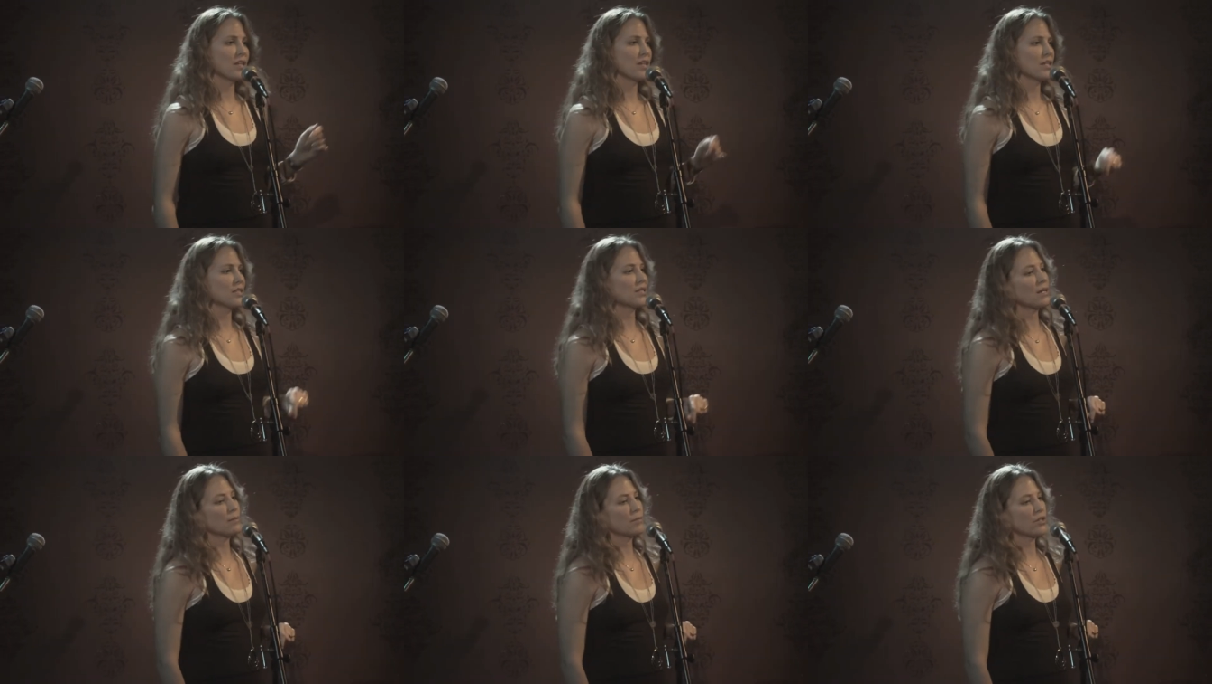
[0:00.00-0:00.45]

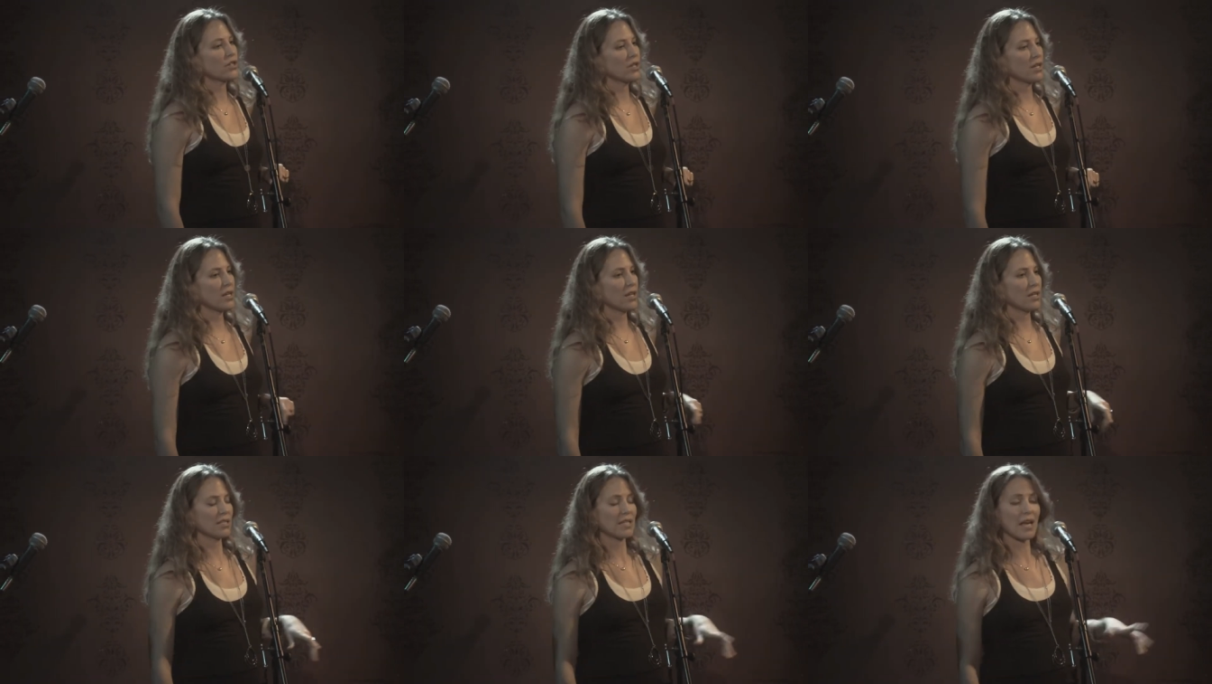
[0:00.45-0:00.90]
The
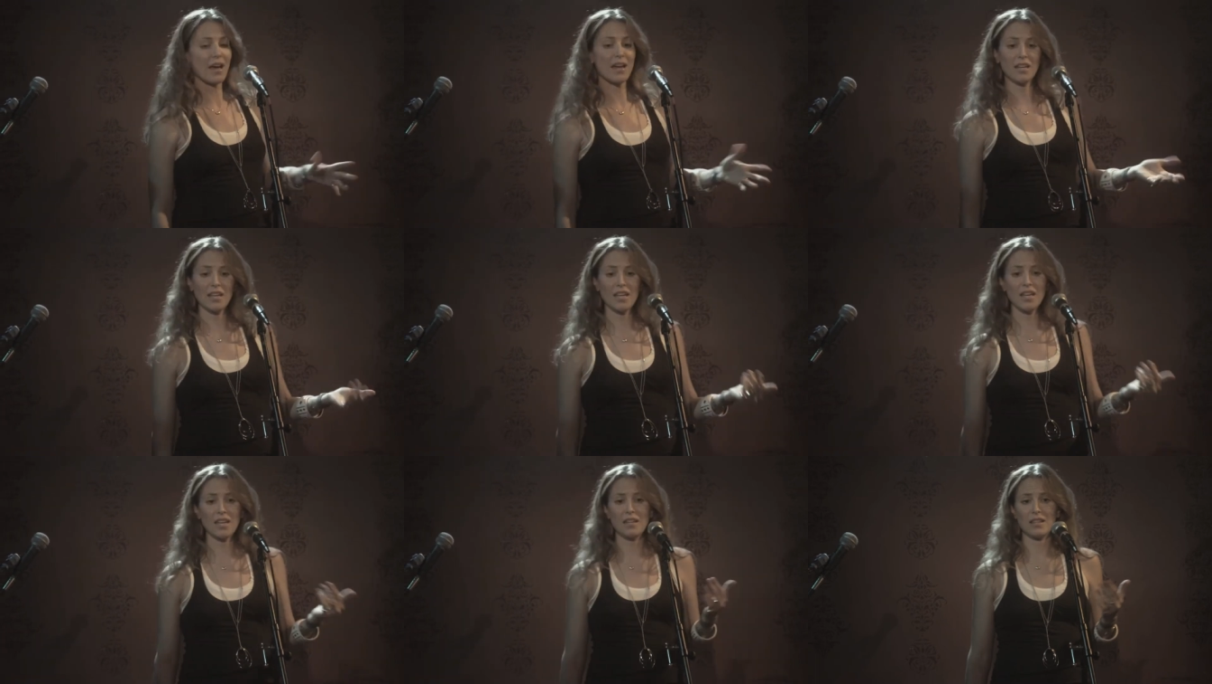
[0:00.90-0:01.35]
assumption is
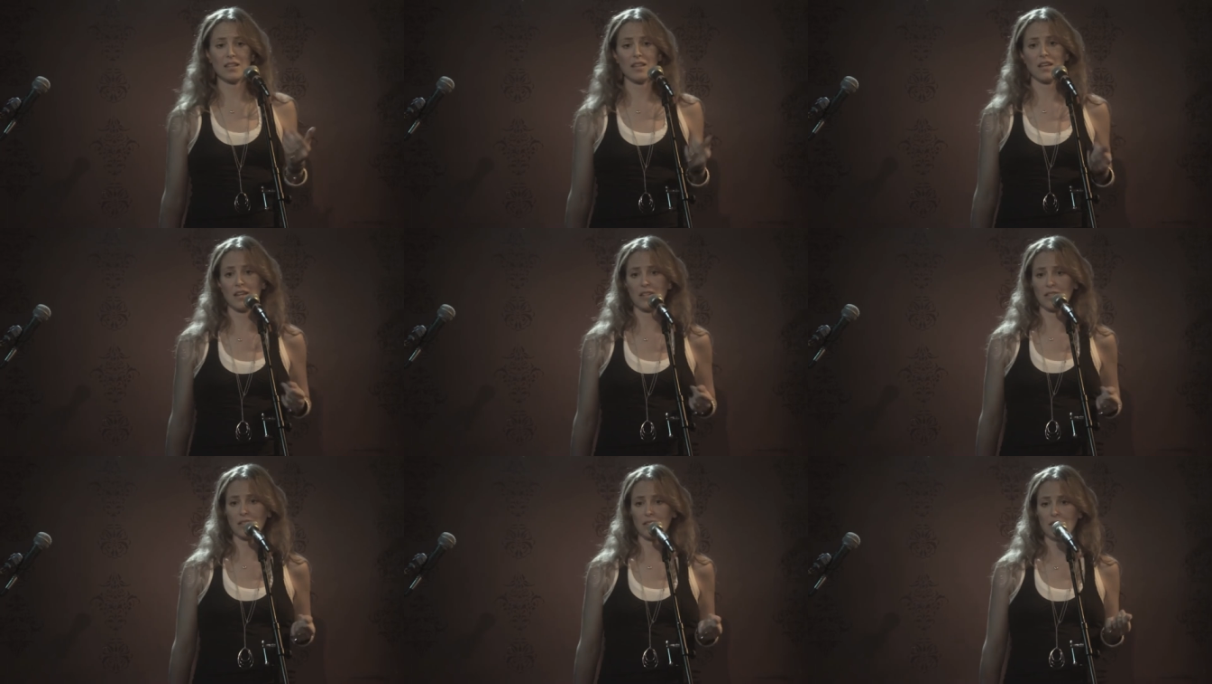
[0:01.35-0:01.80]
I need
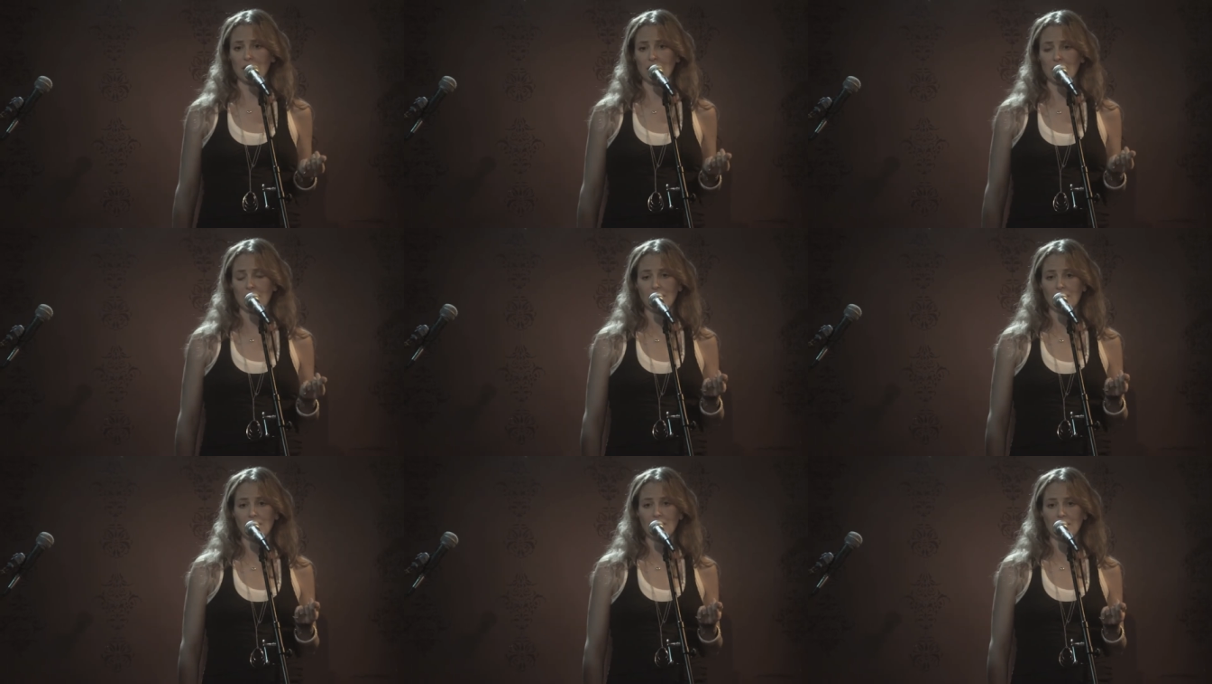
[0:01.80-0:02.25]

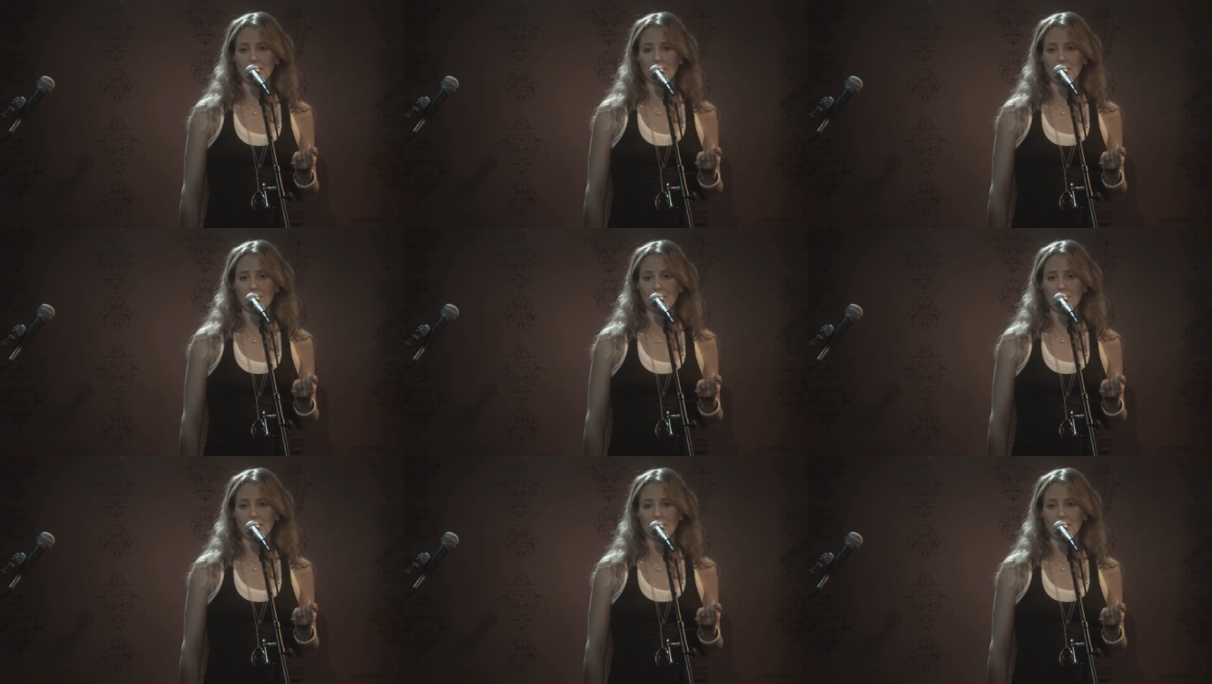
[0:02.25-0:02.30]
this,